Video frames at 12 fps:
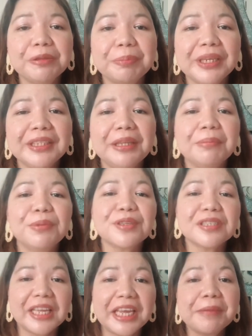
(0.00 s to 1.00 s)
be the
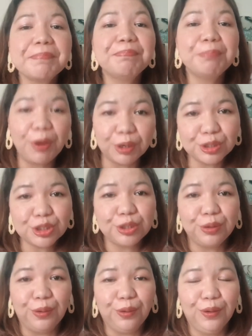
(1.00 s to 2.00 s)
Mosaic poncho.